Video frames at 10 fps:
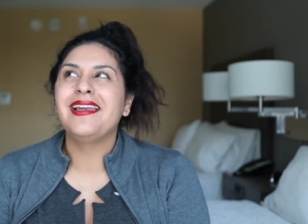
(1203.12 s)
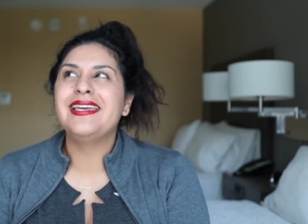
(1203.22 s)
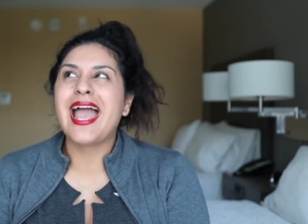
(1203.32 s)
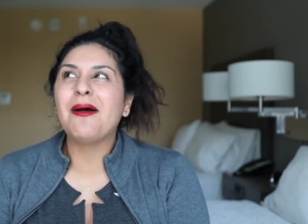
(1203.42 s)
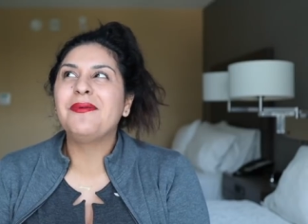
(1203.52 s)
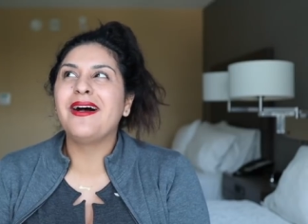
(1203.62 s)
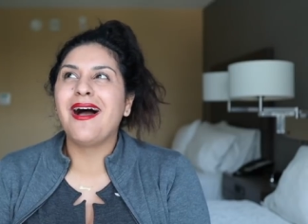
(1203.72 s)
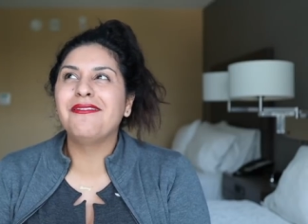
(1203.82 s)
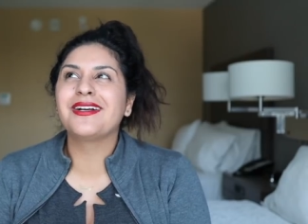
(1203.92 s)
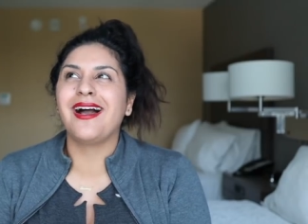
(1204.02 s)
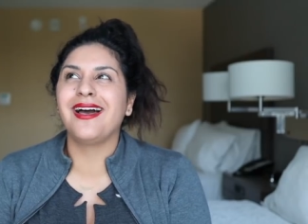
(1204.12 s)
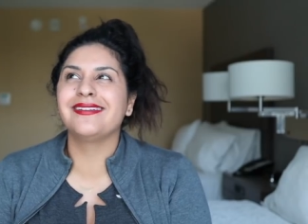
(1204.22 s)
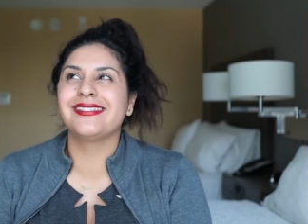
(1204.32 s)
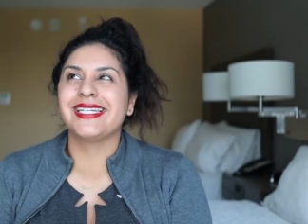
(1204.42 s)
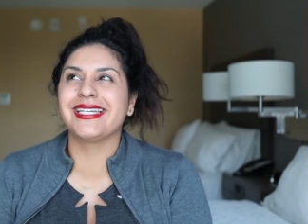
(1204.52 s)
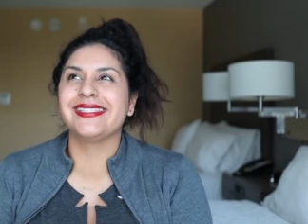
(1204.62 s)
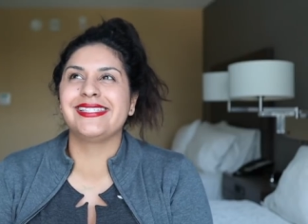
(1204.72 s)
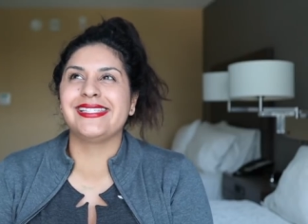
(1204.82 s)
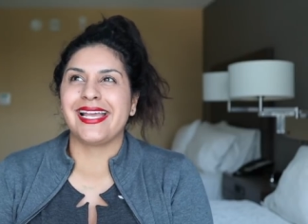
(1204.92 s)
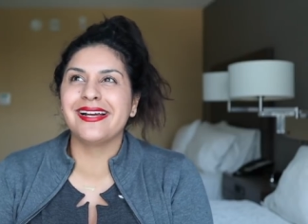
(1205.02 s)
Napa avocado chicken
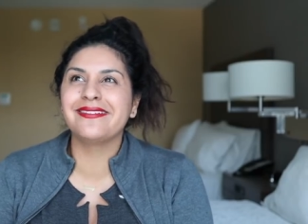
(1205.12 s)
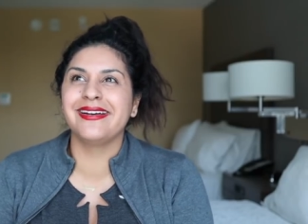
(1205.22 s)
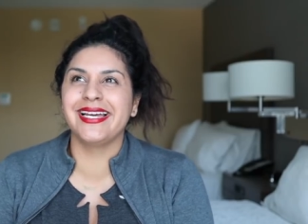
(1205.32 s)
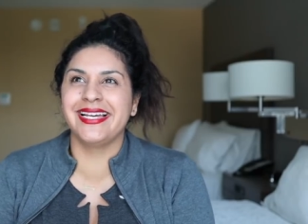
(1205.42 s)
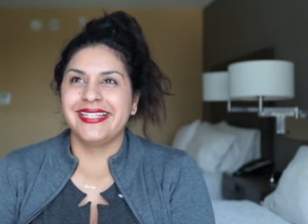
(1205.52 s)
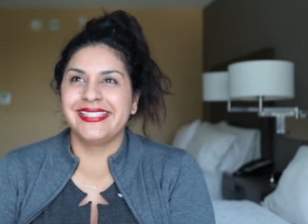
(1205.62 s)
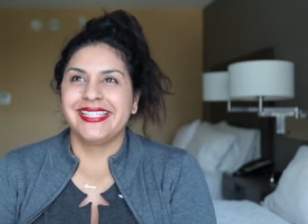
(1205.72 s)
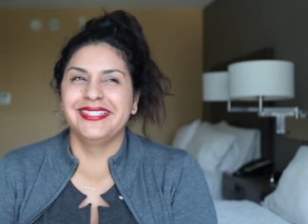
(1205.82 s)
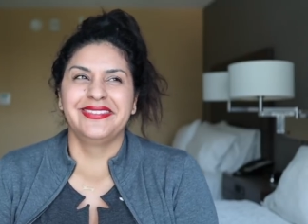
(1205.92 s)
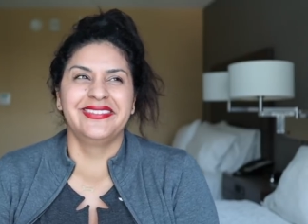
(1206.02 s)
sandwich?